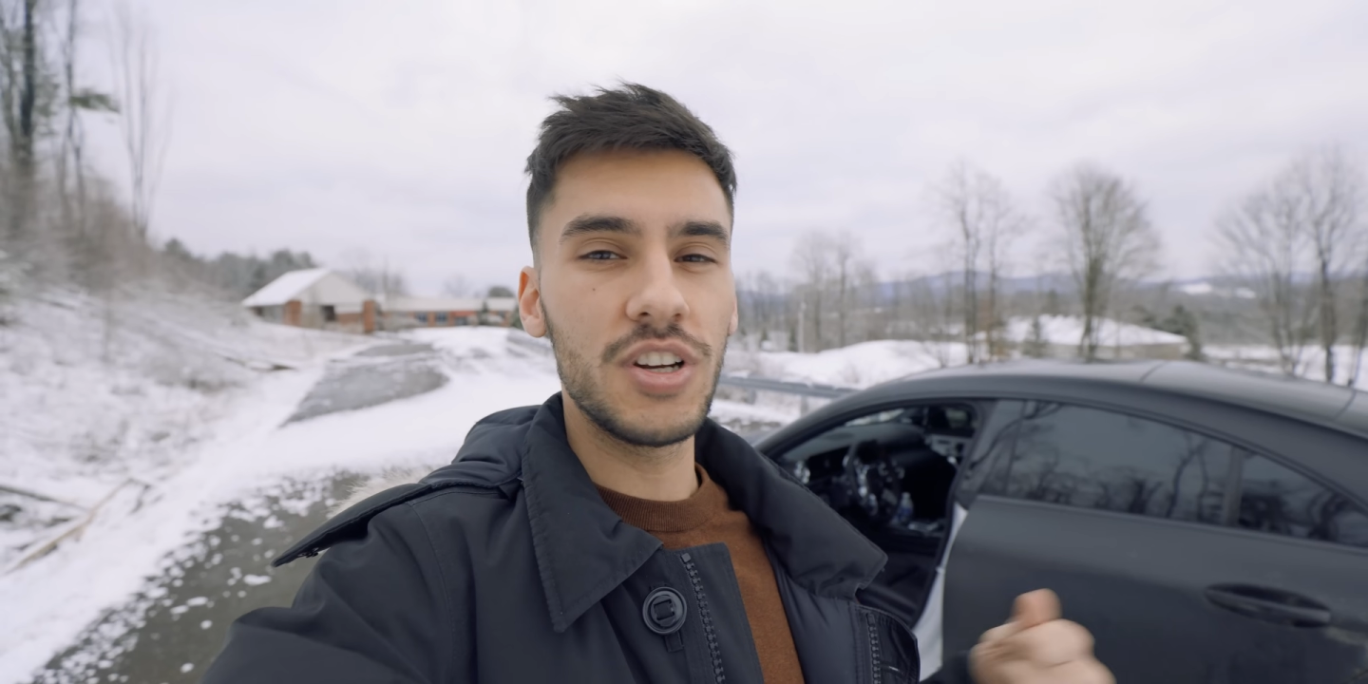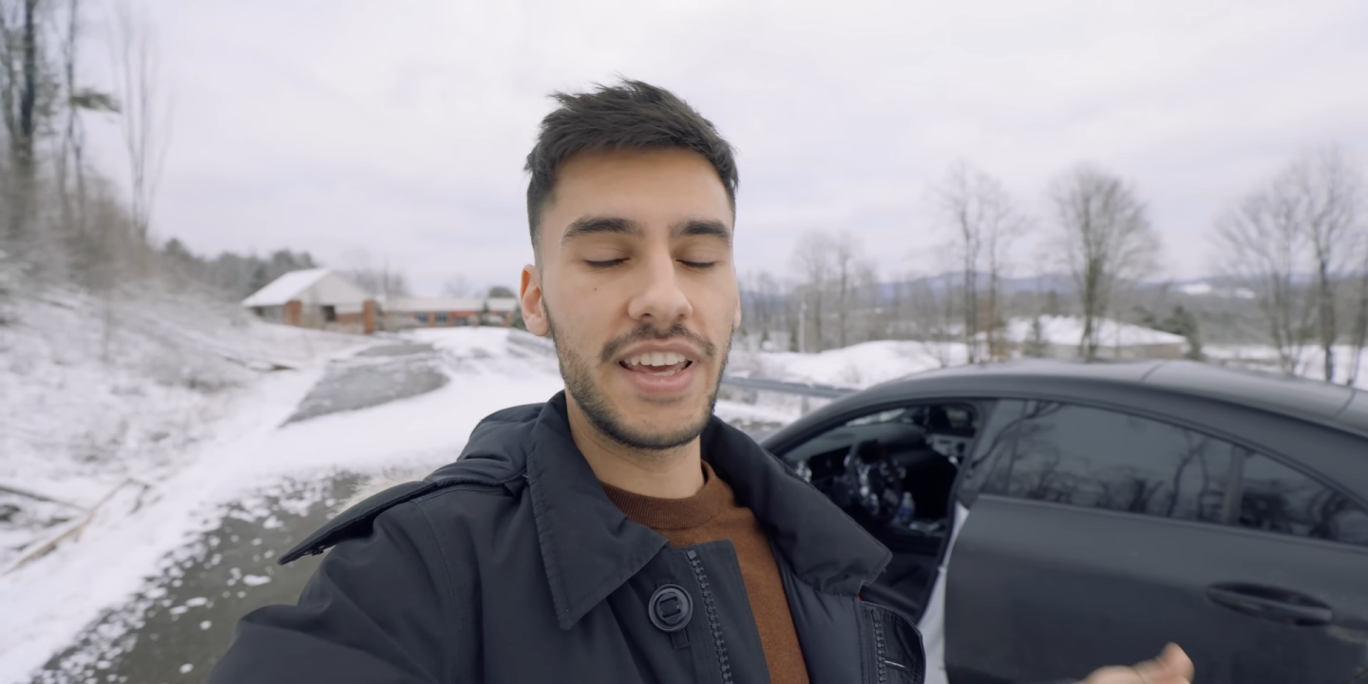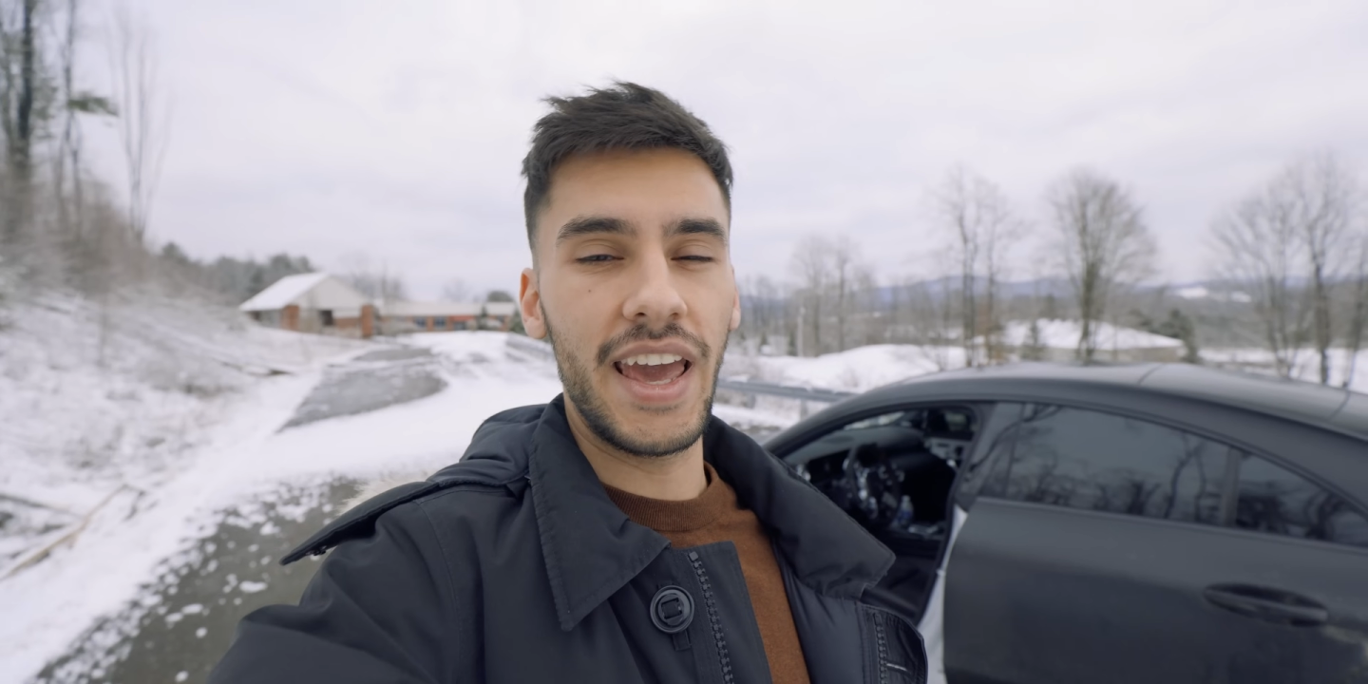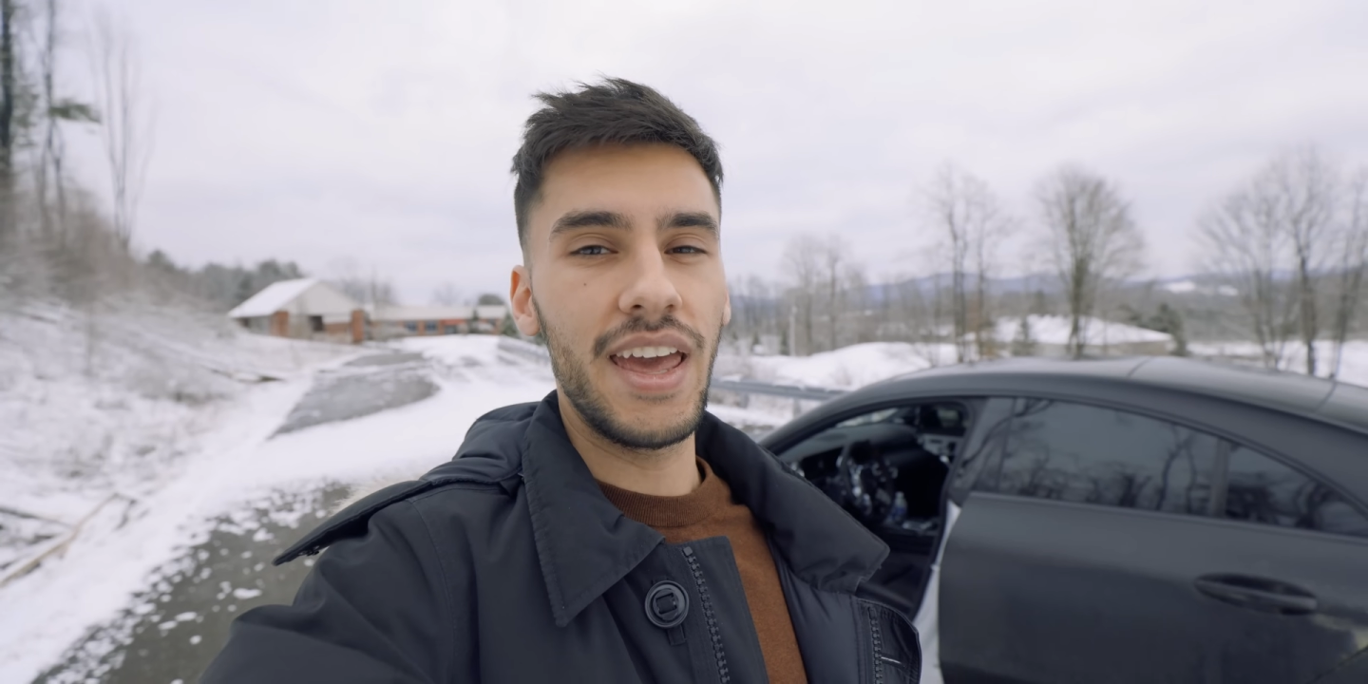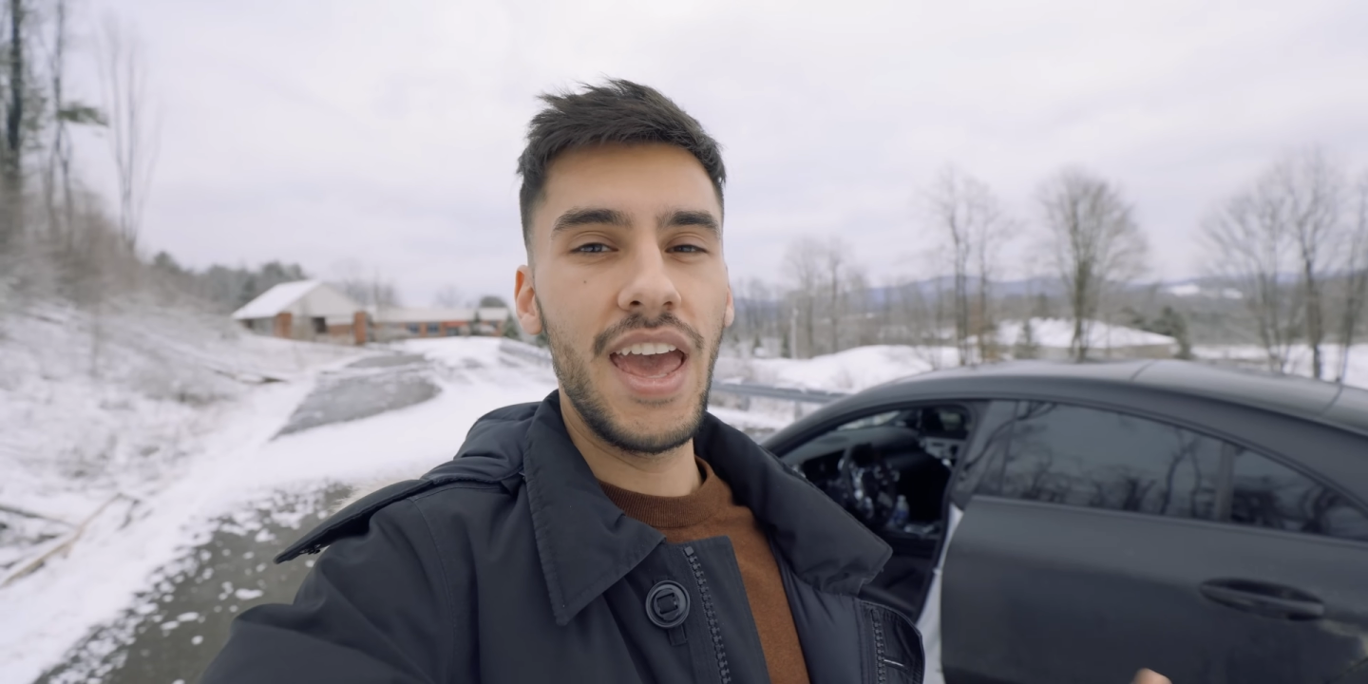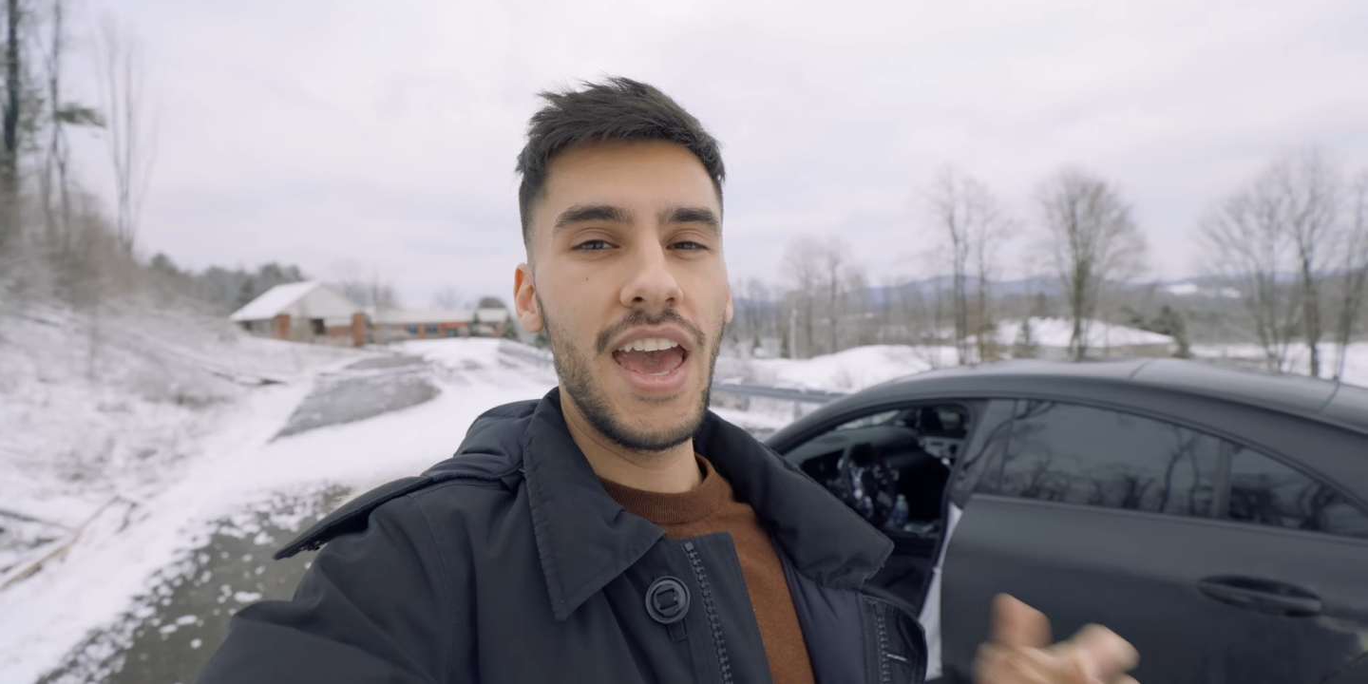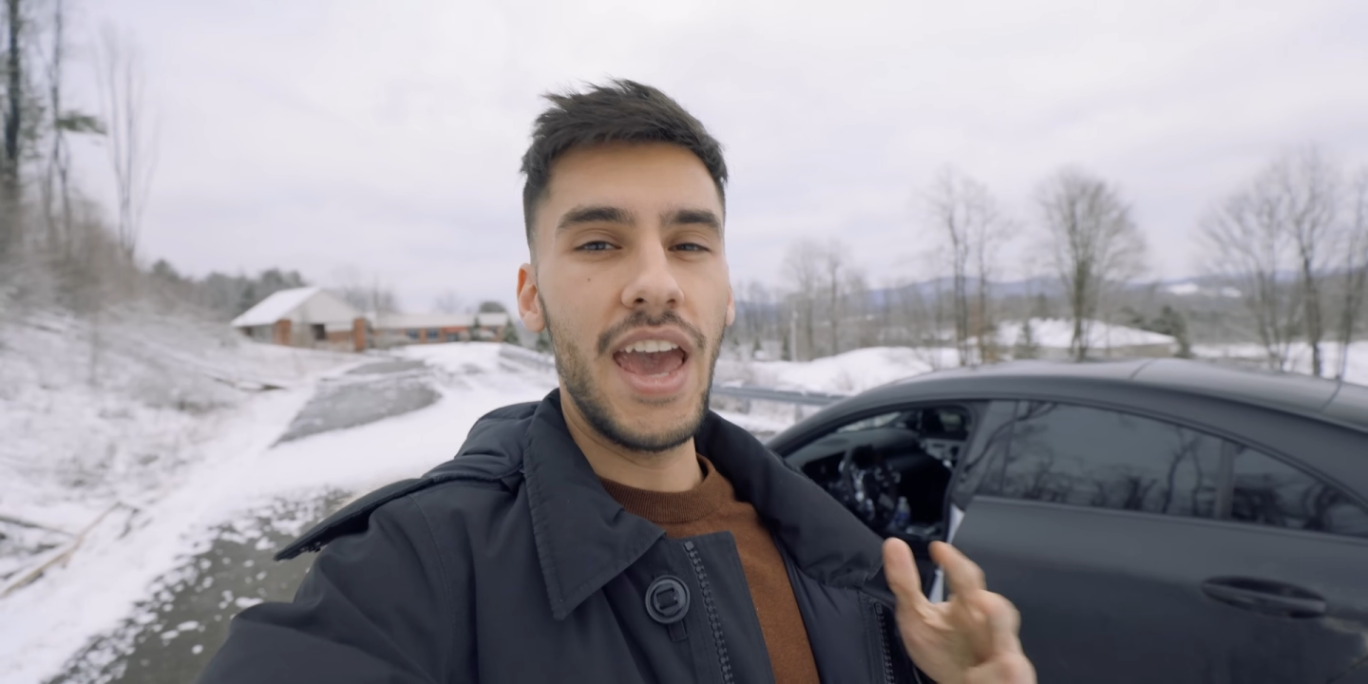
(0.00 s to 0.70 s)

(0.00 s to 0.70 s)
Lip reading: couldn't get